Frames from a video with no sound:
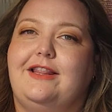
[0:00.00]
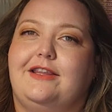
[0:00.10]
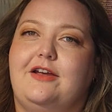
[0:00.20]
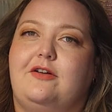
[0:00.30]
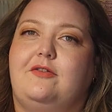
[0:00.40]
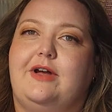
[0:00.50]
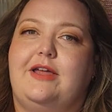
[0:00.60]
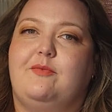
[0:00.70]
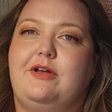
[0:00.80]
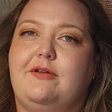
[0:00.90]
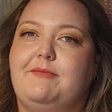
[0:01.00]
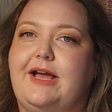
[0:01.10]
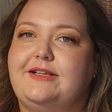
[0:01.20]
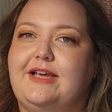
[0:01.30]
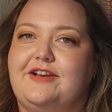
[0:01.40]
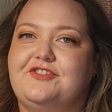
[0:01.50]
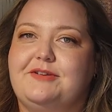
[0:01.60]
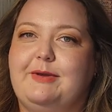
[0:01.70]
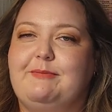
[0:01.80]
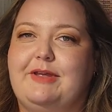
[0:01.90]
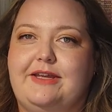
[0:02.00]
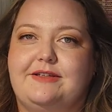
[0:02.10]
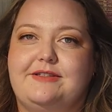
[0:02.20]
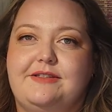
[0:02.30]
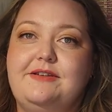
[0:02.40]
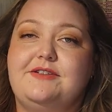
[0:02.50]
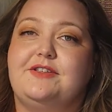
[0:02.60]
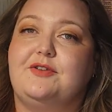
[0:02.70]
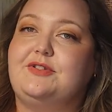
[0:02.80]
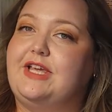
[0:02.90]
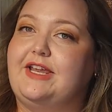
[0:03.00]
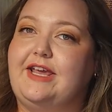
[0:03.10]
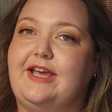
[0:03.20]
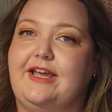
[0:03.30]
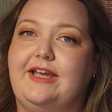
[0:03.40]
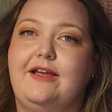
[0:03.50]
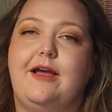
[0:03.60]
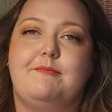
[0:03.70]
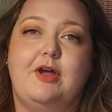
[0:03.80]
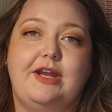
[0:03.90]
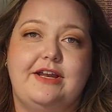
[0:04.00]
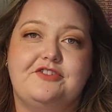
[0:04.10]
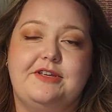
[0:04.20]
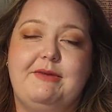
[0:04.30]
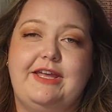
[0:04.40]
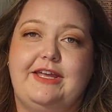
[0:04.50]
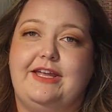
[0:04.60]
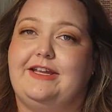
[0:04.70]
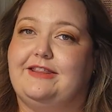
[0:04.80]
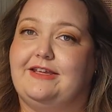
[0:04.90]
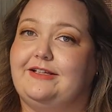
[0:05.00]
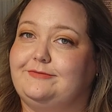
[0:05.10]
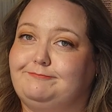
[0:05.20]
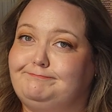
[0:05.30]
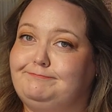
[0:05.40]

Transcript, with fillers: Hello, and welcome back to Ashley Main Makes. So today, I'm not actually making anything,